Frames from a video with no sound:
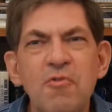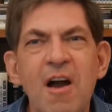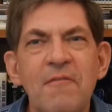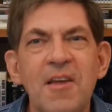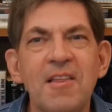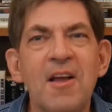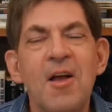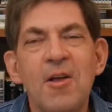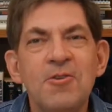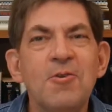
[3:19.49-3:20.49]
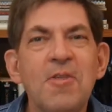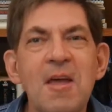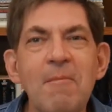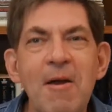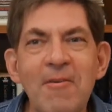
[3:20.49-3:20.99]
profit to the
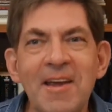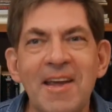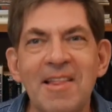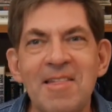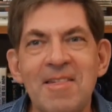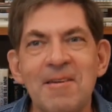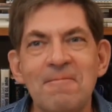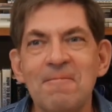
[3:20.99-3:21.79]
Americans.